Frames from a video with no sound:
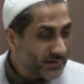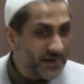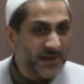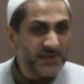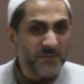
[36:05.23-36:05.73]

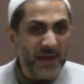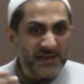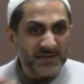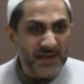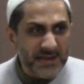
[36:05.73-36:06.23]
It doesn't make
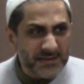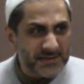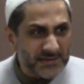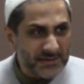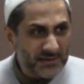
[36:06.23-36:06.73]

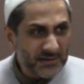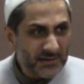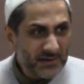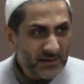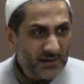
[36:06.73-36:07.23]
sense.
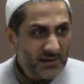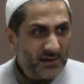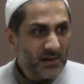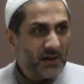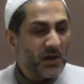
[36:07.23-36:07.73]

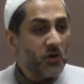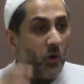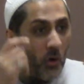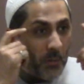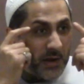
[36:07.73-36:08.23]

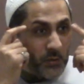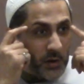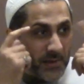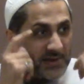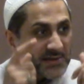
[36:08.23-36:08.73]
Nobody
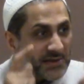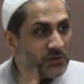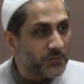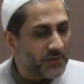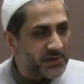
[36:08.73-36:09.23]
will make
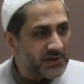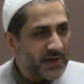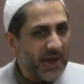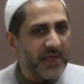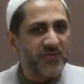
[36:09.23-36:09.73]
sense of this.
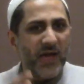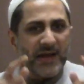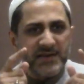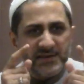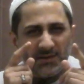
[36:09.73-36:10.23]
And
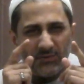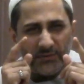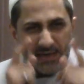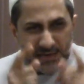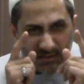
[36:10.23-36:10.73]
that is the
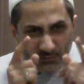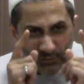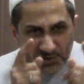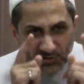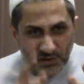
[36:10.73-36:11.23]
reason
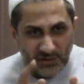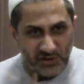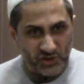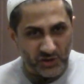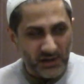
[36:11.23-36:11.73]
for this
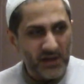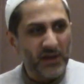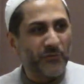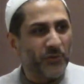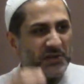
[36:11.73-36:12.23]
regression
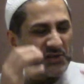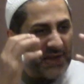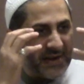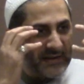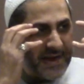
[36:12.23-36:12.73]
for this
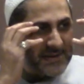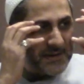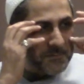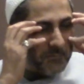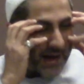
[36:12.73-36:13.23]

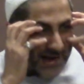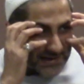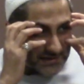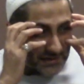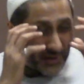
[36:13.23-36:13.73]
stagnated
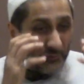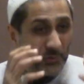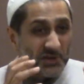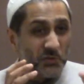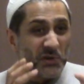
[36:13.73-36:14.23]
mind,
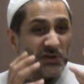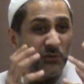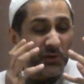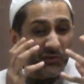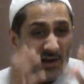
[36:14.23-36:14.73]
for this
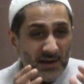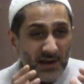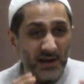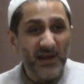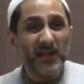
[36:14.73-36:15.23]
wishful
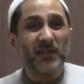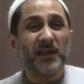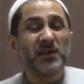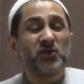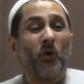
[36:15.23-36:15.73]
thinking
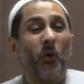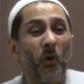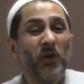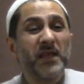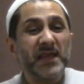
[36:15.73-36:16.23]
that is
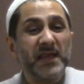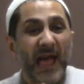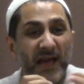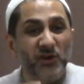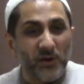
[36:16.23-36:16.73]
wholly
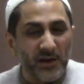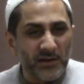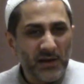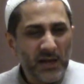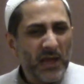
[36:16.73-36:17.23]
inaccurate.
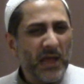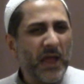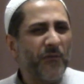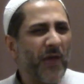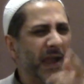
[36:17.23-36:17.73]

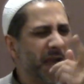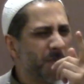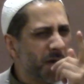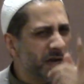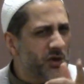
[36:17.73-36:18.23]
If
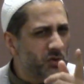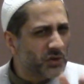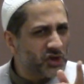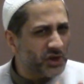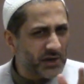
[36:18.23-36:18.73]
anybody knew
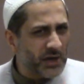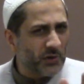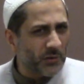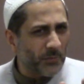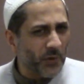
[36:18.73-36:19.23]
the Sharia
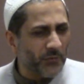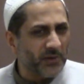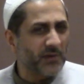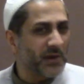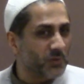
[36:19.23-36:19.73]
of the
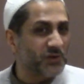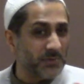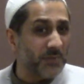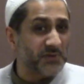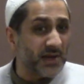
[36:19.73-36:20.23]
Prophet, it was
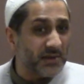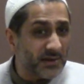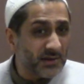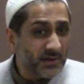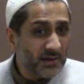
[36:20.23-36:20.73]
Imam Sadiq.
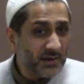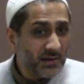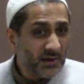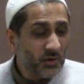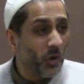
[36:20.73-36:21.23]

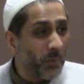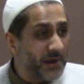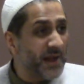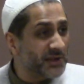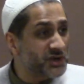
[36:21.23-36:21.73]

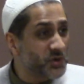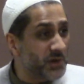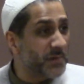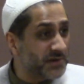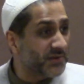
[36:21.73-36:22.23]
Nobody else knew
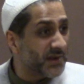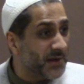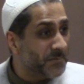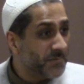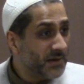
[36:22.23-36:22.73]
it better than
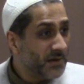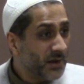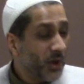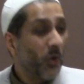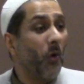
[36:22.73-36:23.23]
him.
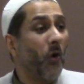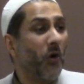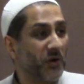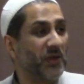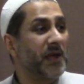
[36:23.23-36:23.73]

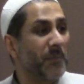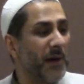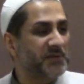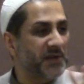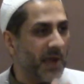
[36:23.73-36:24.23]
Or the
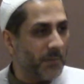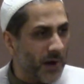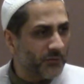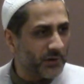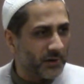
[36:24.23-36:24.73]
Imams that came
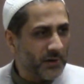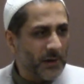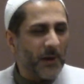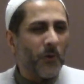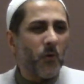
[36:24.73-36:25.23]
after.
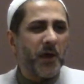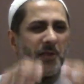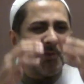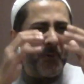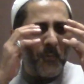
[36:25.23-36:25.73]
Look
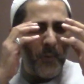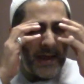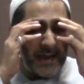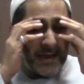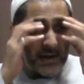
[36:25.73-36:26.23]
at the
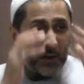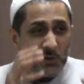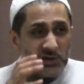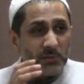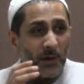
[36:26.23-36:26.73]
way in
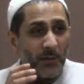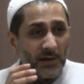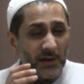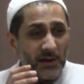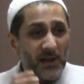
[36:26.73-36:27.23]
which Imam
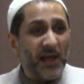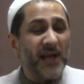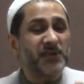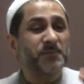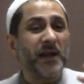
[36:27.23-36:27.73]
Ali
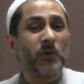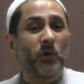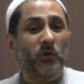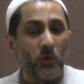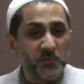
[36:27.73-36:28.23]
explained
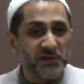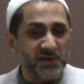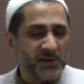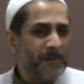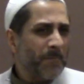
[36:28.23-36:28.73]
what khums
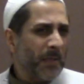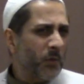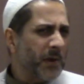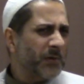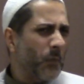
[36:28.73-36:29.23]
is.
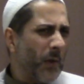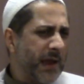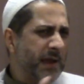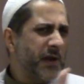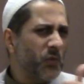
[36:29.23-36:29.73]
Look at the
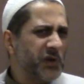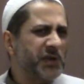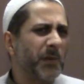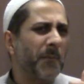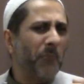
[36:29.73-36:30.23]
way in which
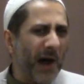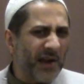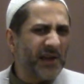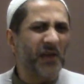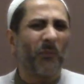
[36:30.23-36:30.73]
Imam
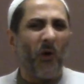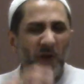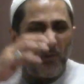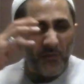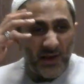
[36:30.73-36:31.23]
Bakir
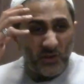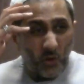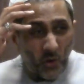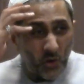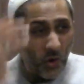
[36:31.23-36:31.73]
modified the
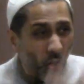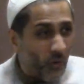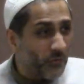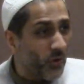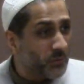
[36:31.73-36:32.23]
whole
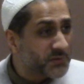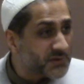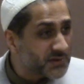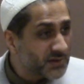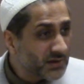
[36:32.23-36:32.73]
law of khums.